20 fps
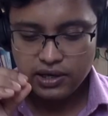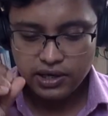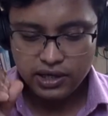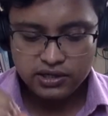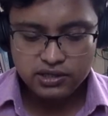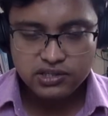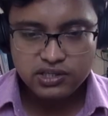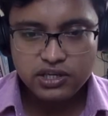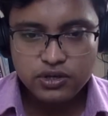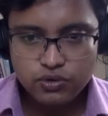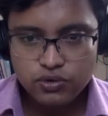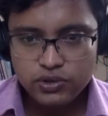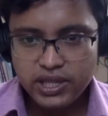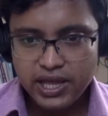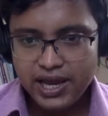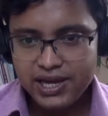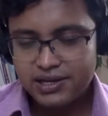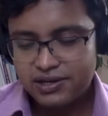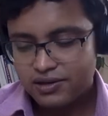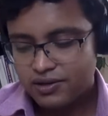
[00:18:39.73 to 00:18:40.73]
ensue
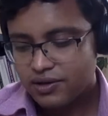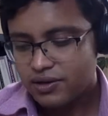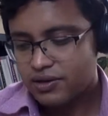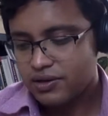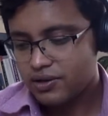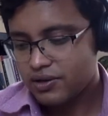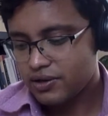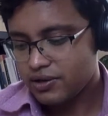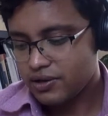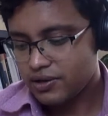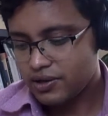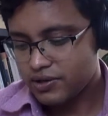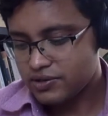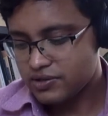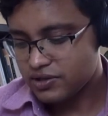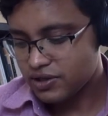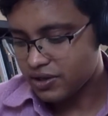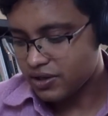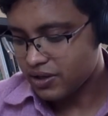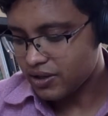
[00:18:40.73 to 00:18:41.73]
that
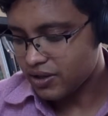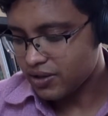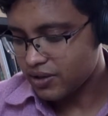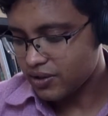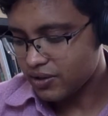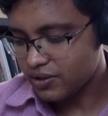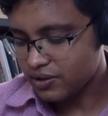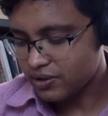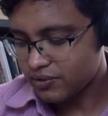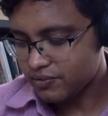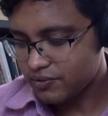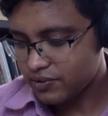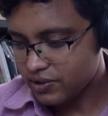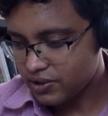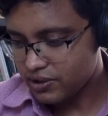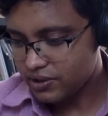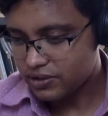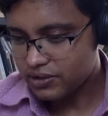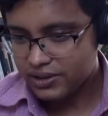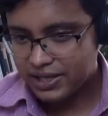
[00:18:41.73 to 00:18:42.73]

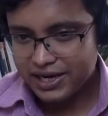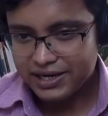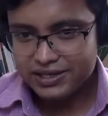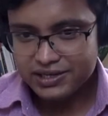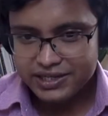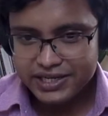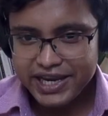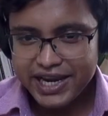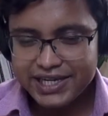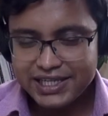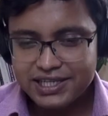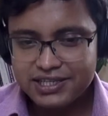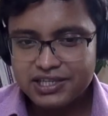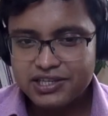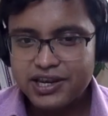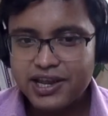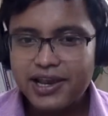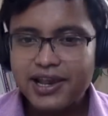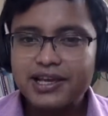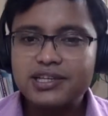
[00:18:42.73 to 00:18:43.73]
that debt is
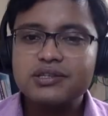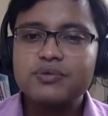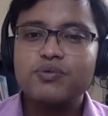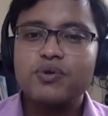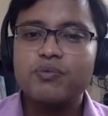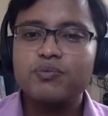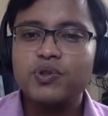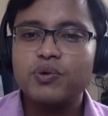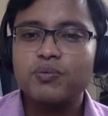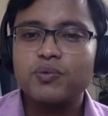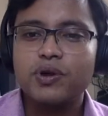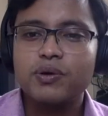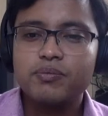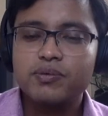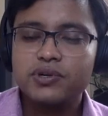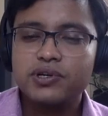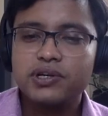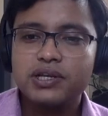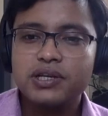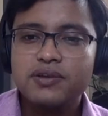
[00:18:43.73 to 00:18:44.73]
realized from the
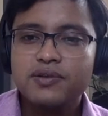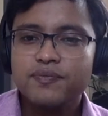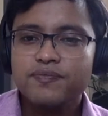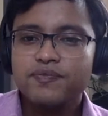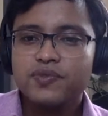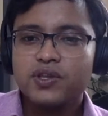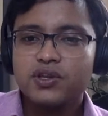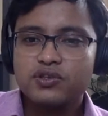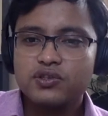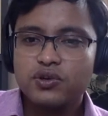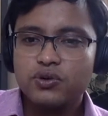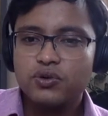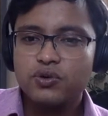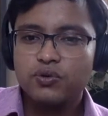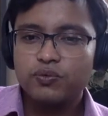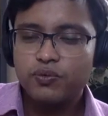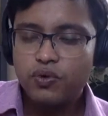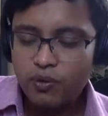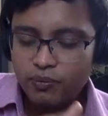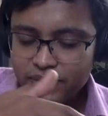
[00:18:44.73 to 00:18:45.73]
property,
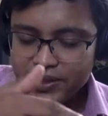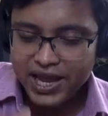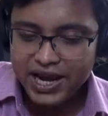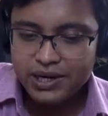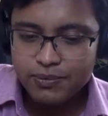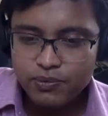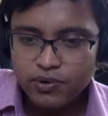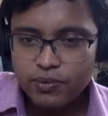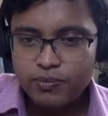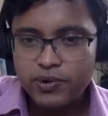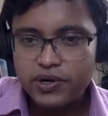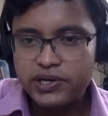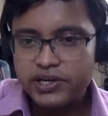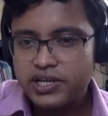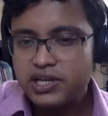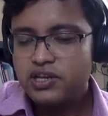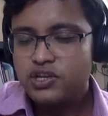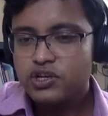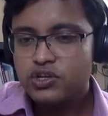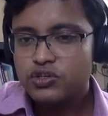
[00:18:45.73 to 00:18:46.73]
so from that
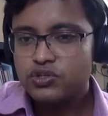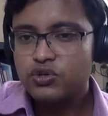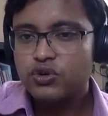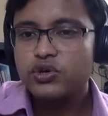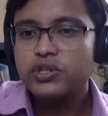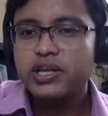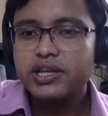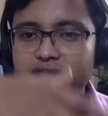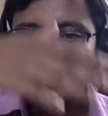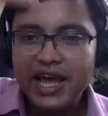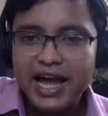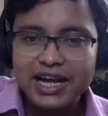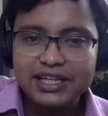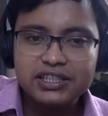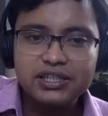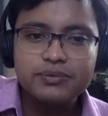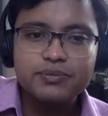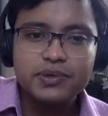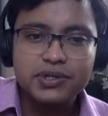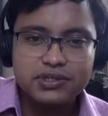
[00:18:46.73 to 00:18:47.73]
property, so that the
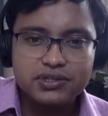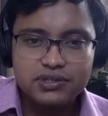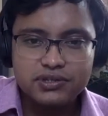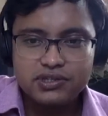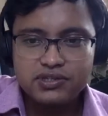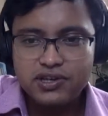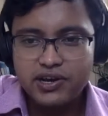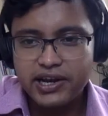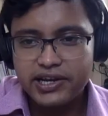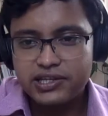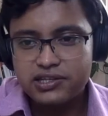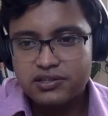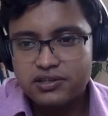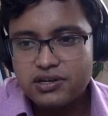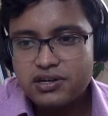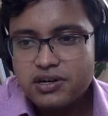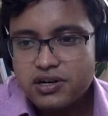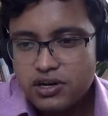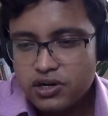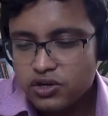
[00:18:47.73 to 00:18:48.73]
other person's rights
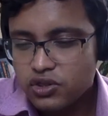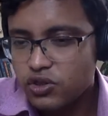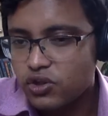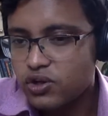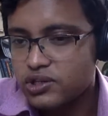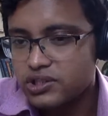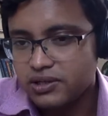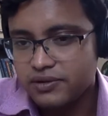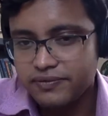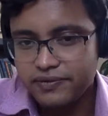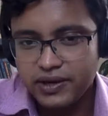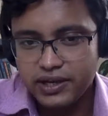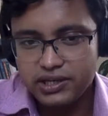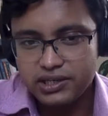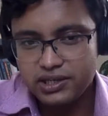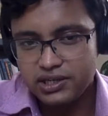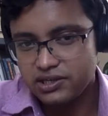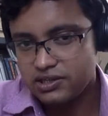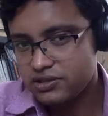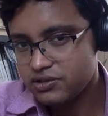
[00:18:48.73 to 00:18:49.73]
are not
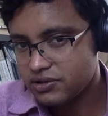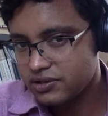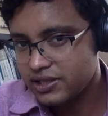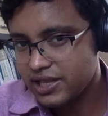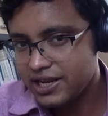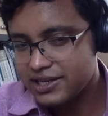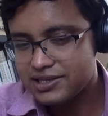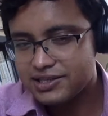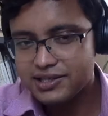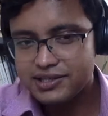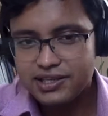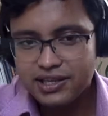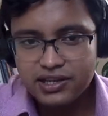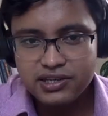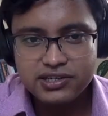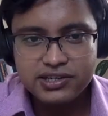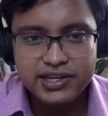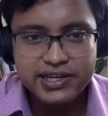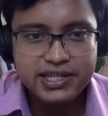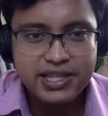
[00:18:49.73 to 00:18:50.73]
affected. So that's
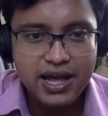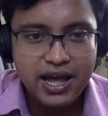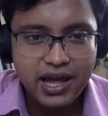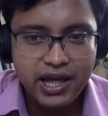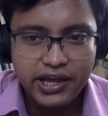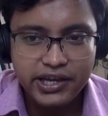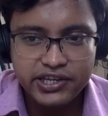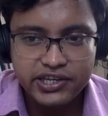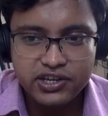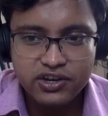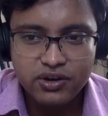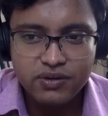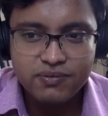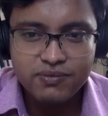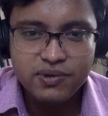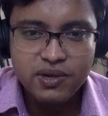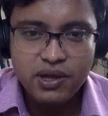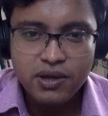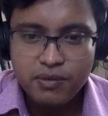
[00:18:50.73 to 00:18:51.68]
essentially the idea of